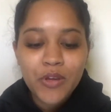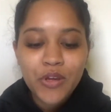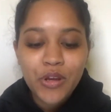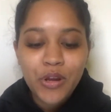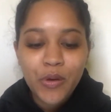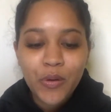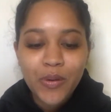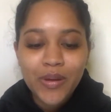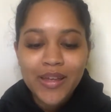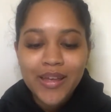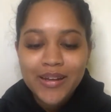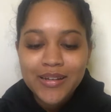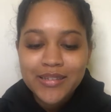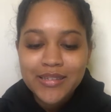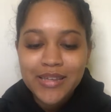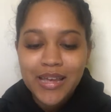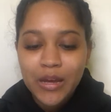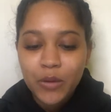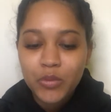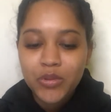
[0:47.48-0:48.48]
get us
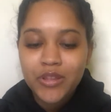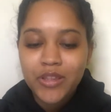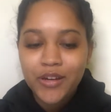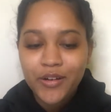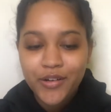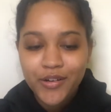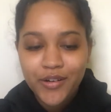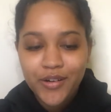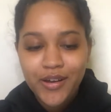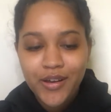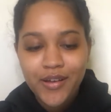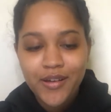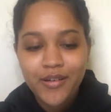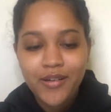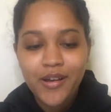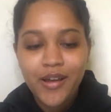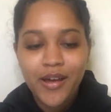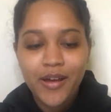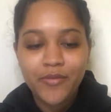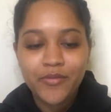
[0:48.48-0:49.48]
out there and
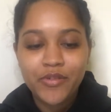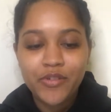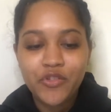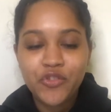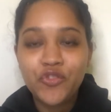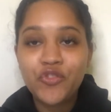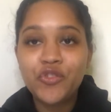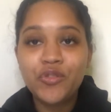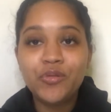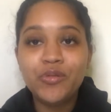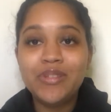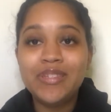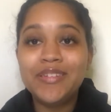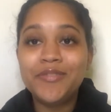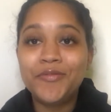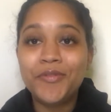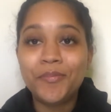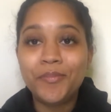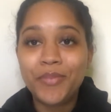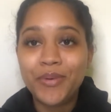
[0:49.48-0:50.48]
have us choose different
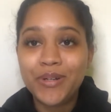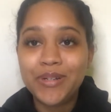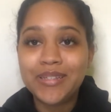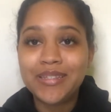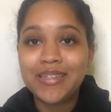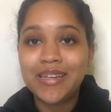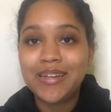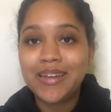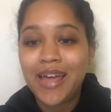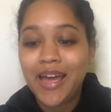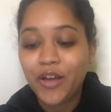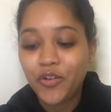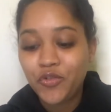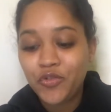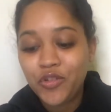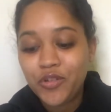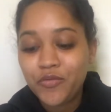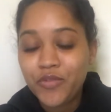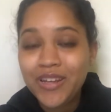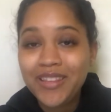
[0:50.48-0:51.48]
books and actually
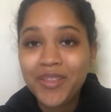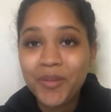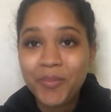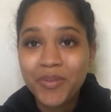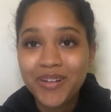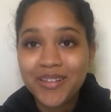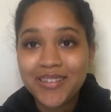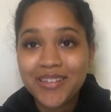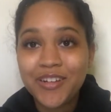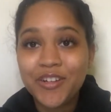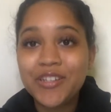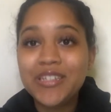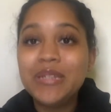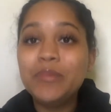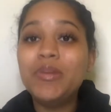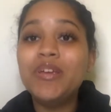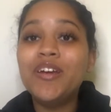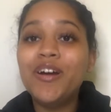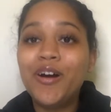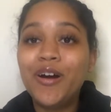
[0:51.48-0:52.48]
read the books in our
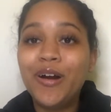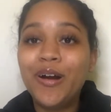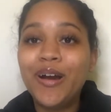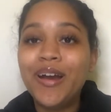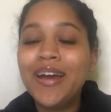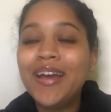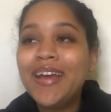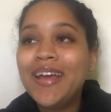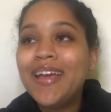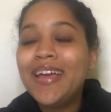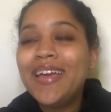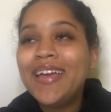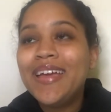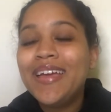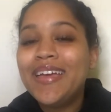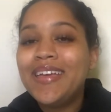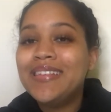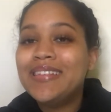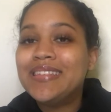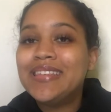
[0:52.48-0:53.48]
TBR
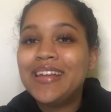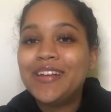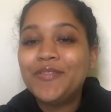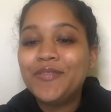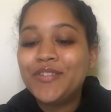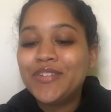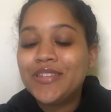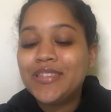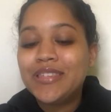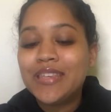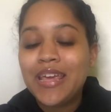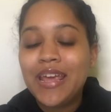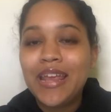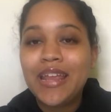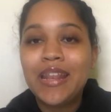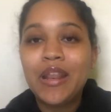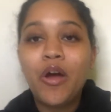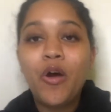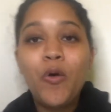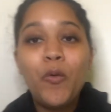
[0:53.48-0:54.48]
instead of just saying,
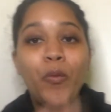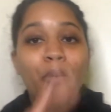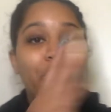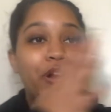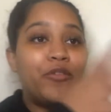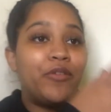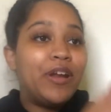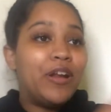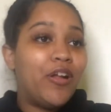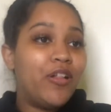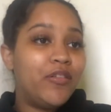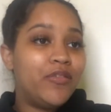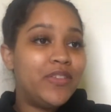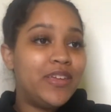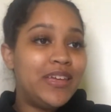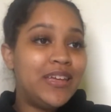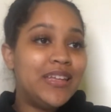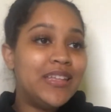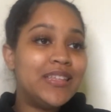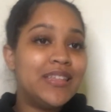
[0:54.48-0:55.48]
oh, we're gonna read all of
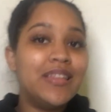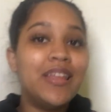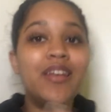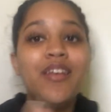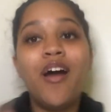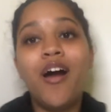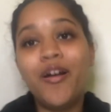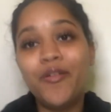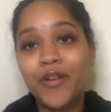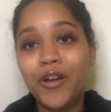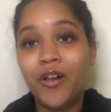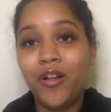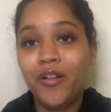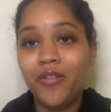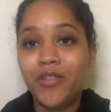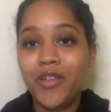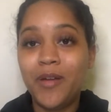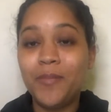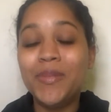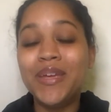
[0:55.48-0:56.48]
these and then not read all of them,
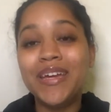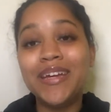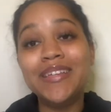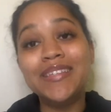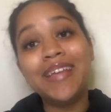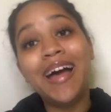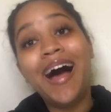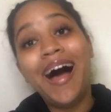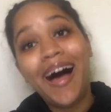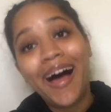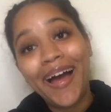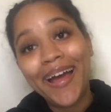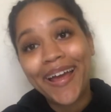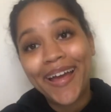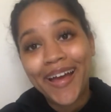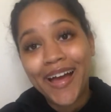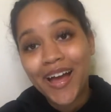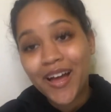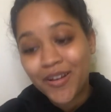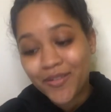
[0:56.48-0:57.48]
because I
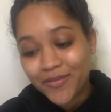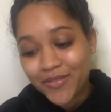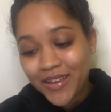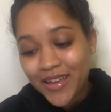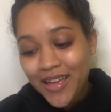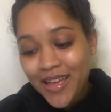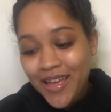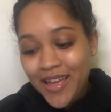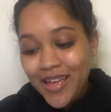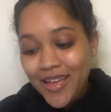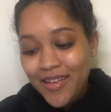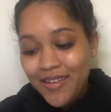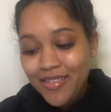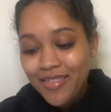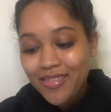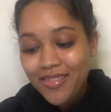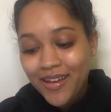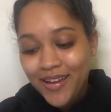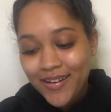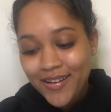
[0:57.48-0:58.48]
have
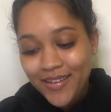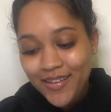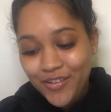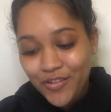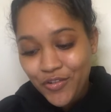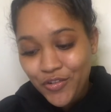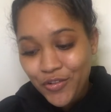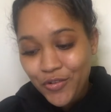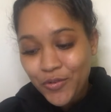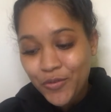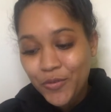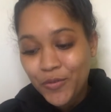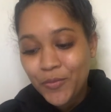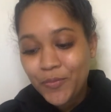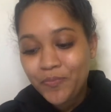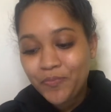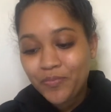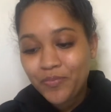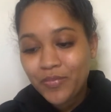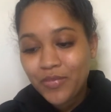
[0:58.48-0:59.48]
that issue.
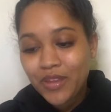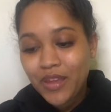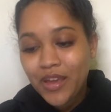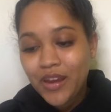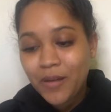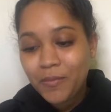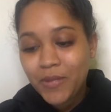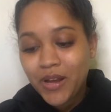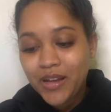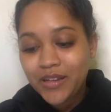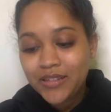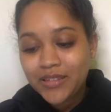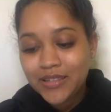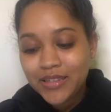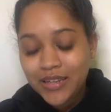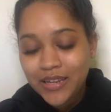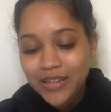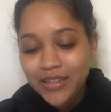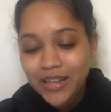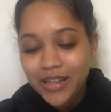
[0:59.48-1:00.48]
And I'm not saying
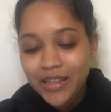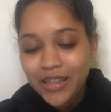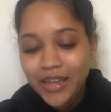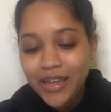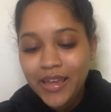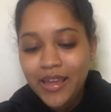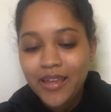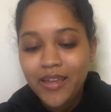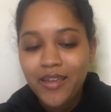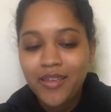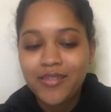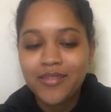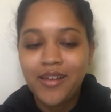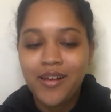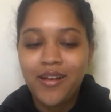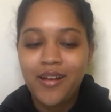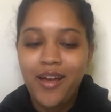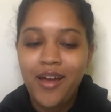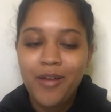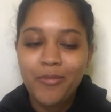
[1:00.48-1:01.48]
that it's not gonna
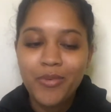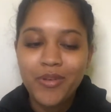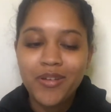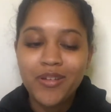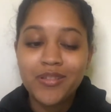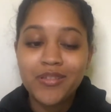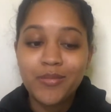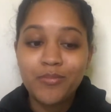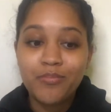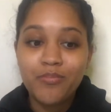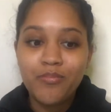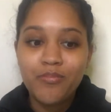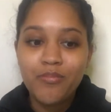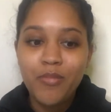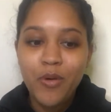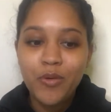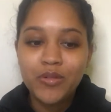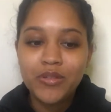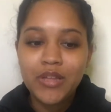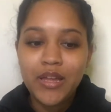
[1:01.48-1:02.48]
happen, because it
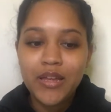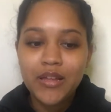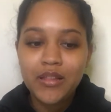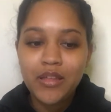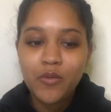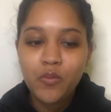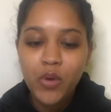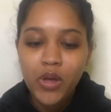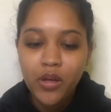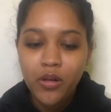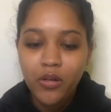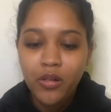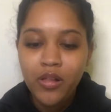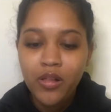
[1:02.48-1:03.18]
most likely will,